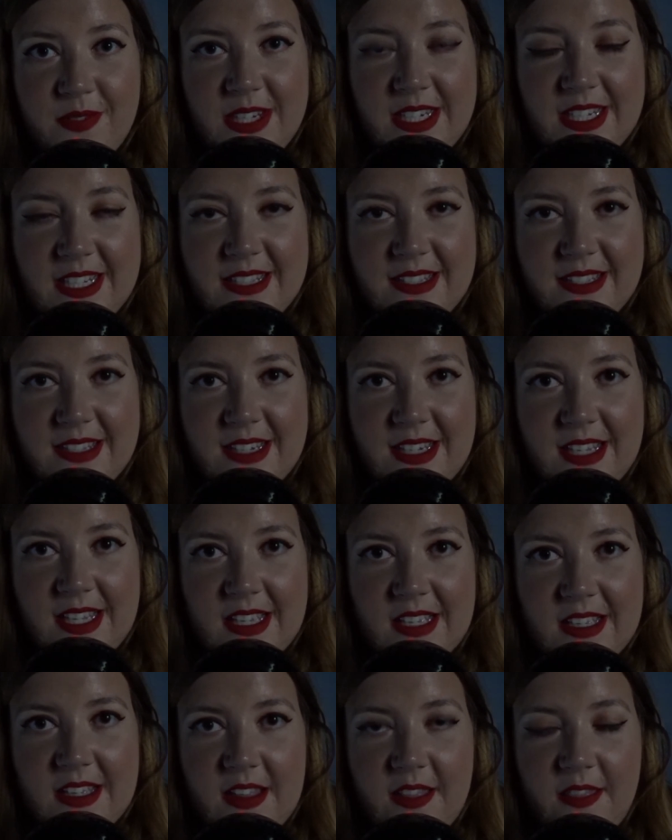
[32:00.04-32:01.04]
for
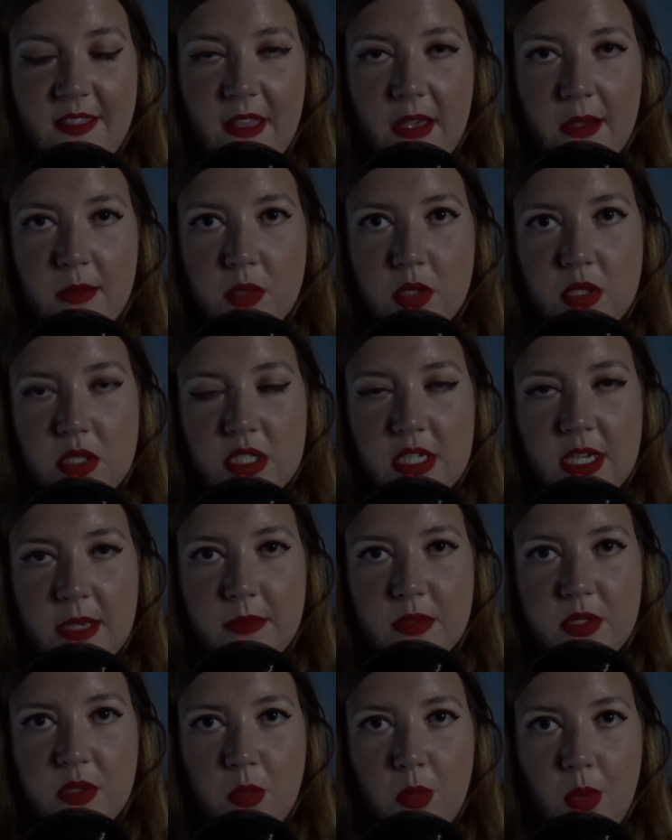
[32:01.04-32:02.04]
listening. That was
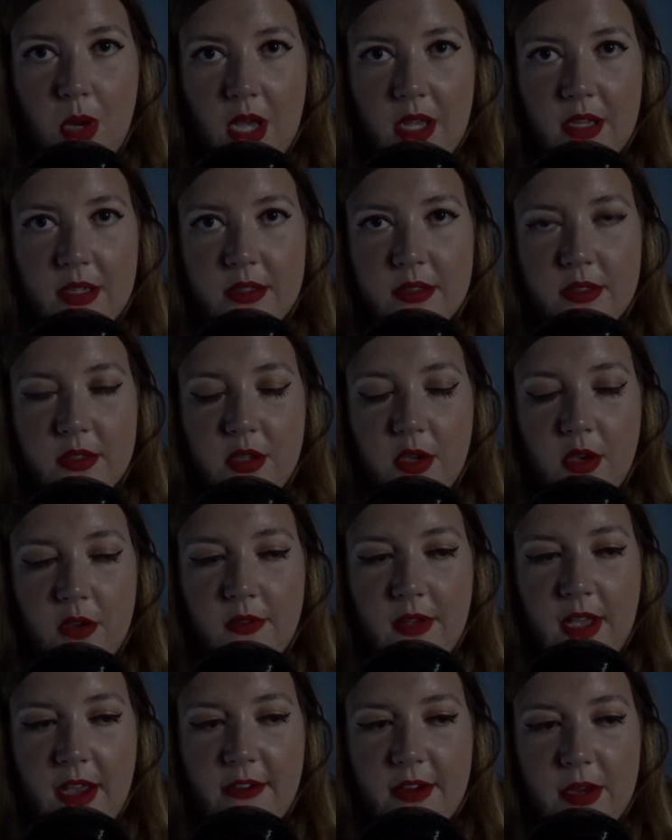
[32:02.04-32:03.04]
chapter 1
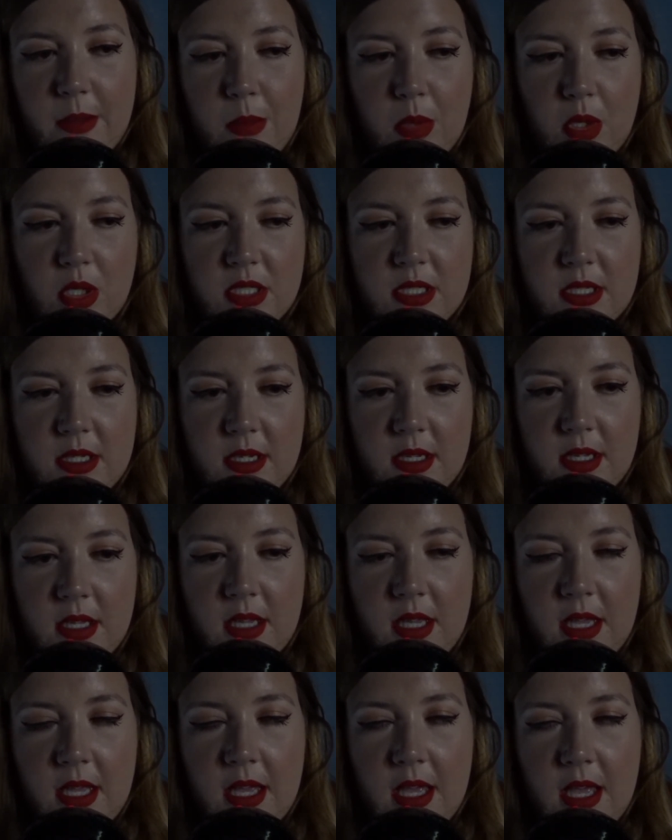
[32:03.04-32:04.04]
of Harry Potter
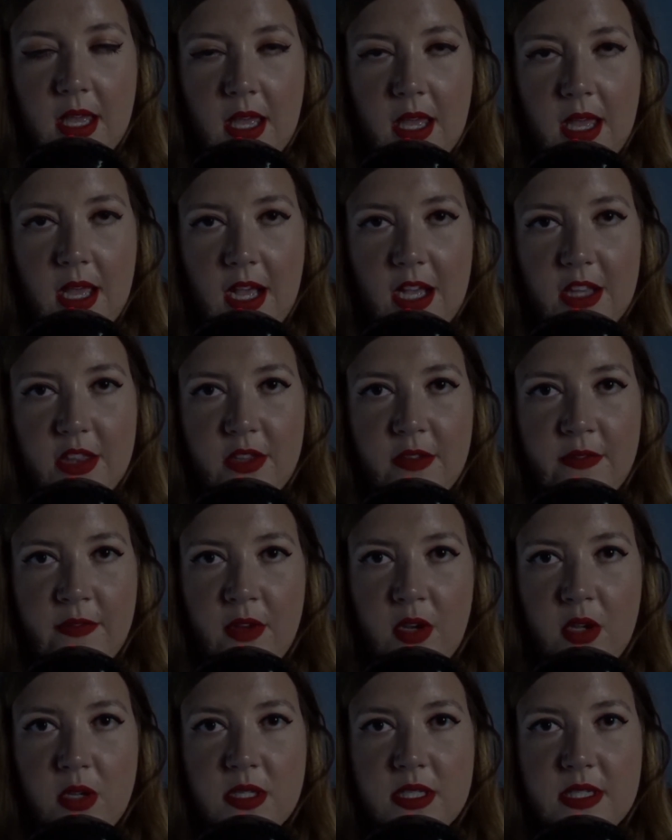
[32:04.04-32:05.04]
and the
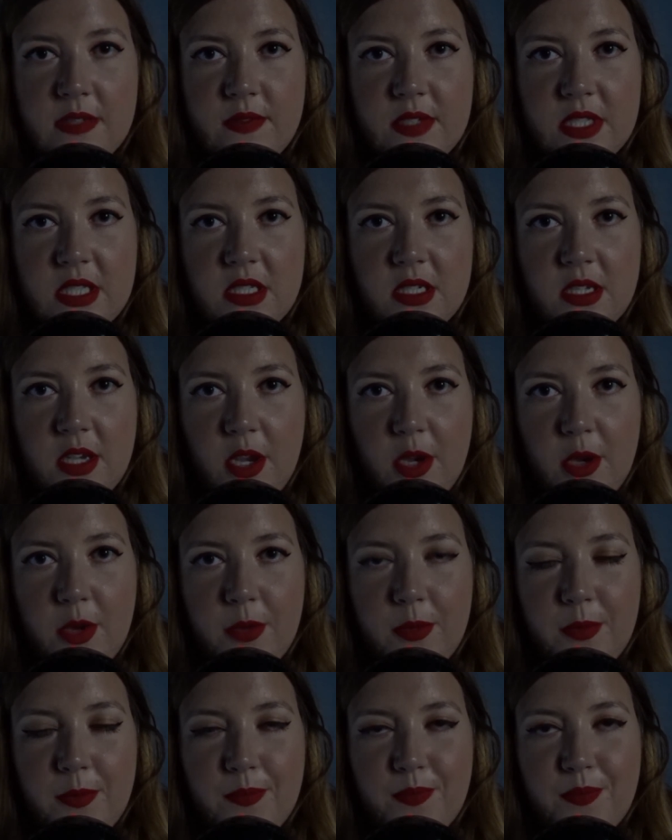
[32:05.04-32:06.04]
Philosopher's Stone.
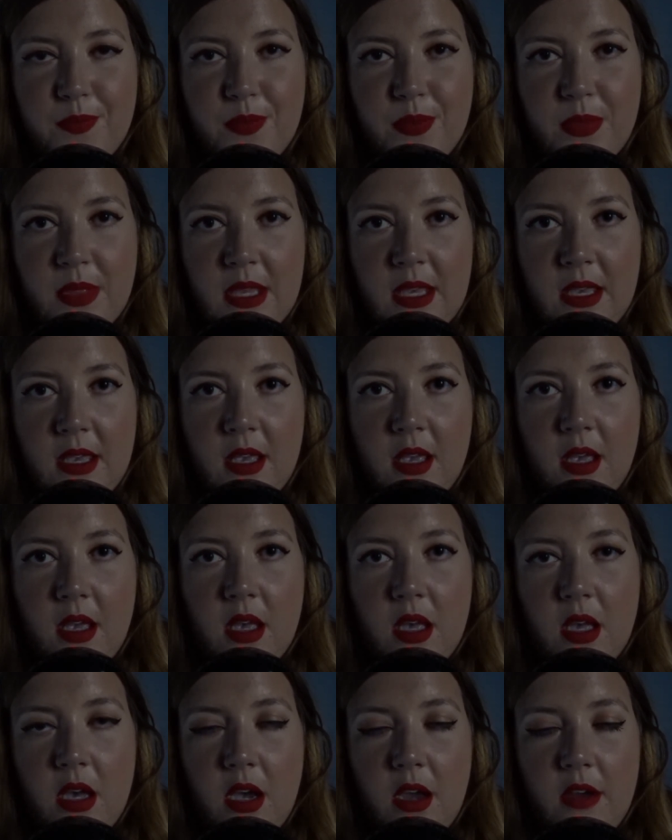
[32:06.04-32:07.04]

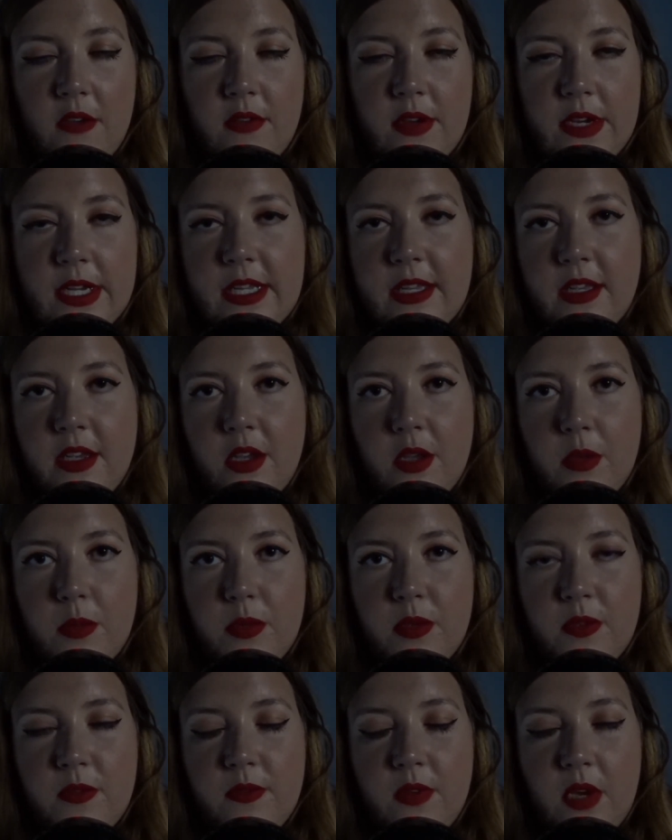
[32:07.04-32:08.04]
I really
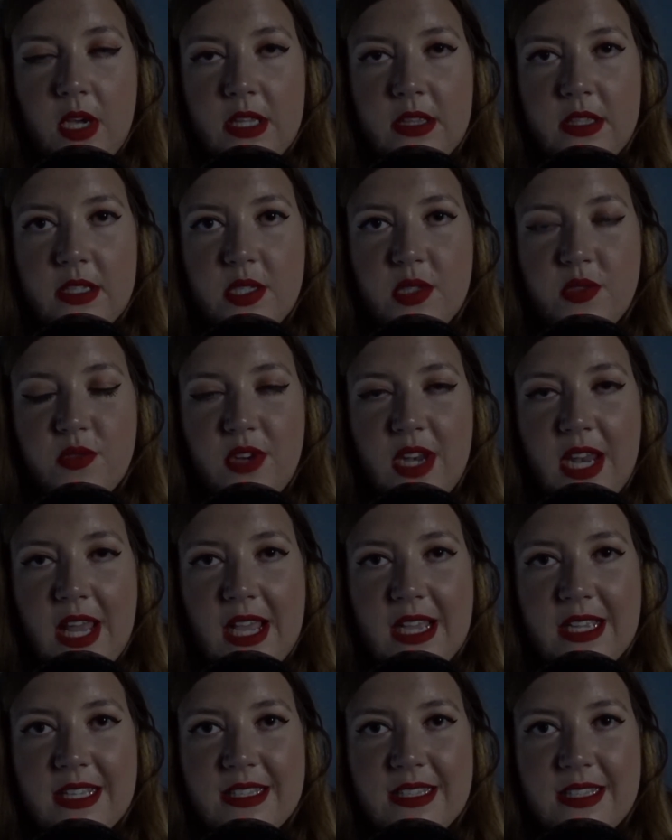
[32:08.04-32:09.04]
hope you find this
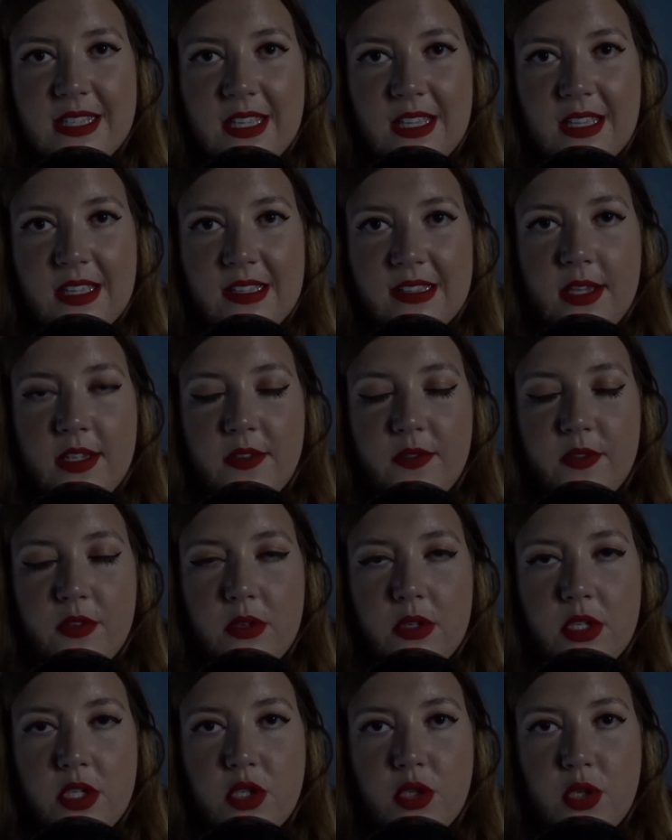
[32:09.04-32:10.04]
relaxing, and if
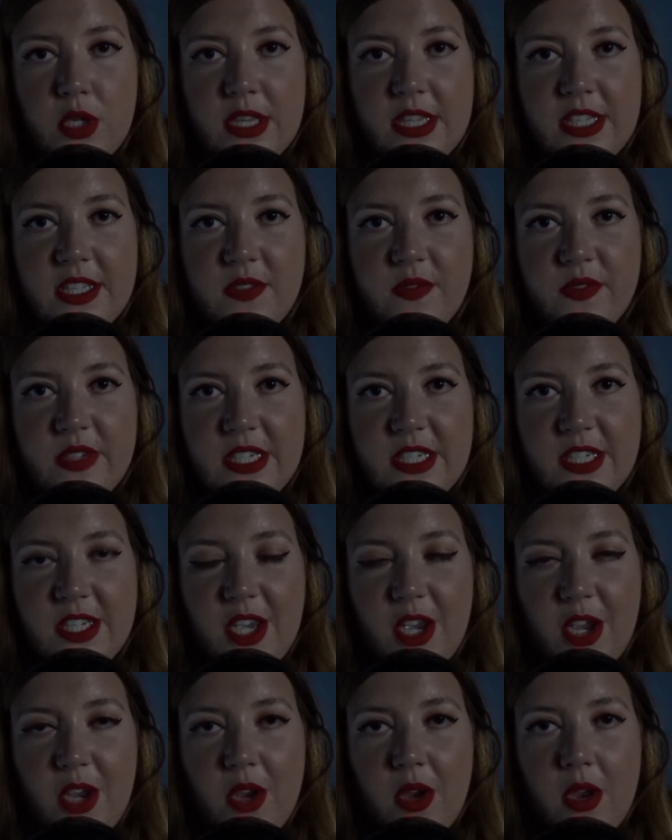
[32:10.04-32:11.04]
you enjoyed this
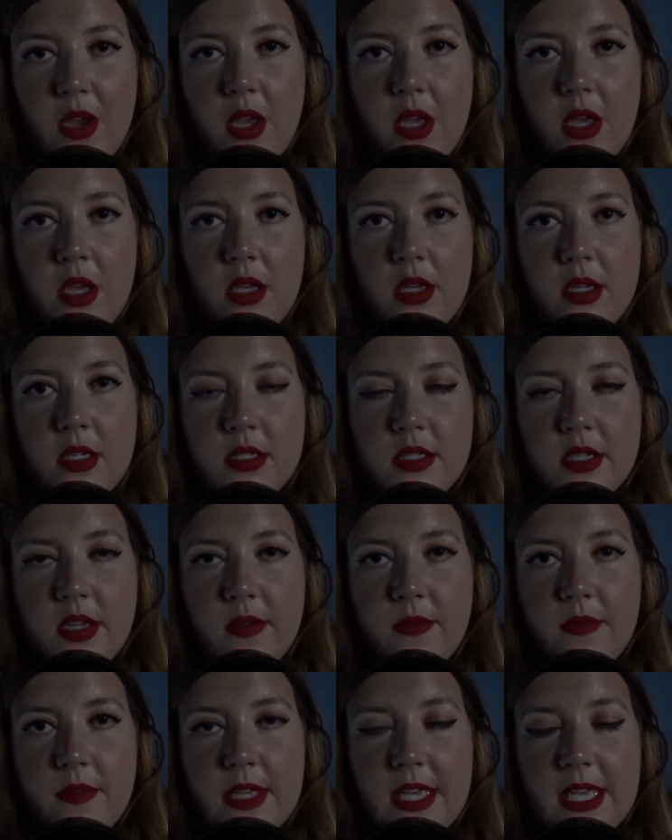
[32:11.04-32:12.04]
video,
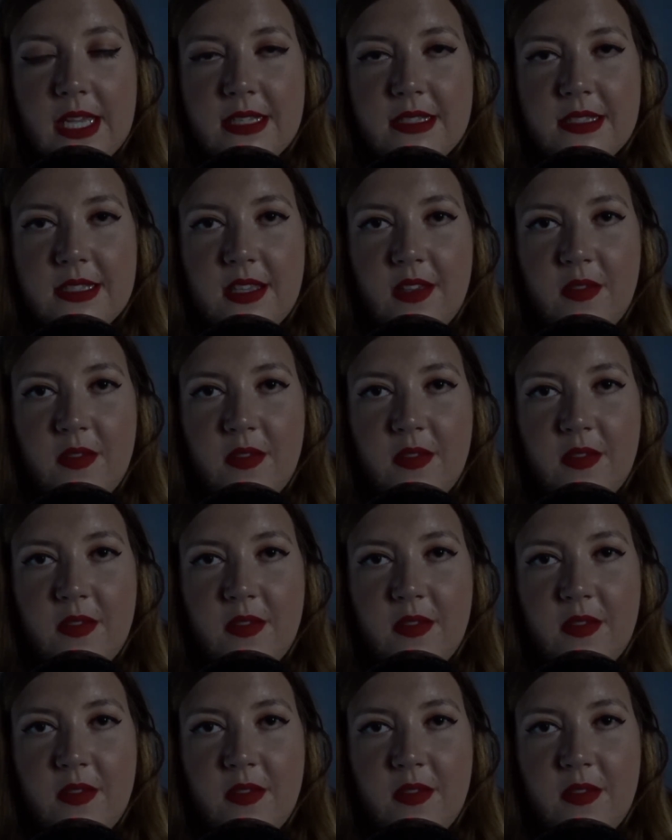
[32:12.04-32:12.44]
don't forget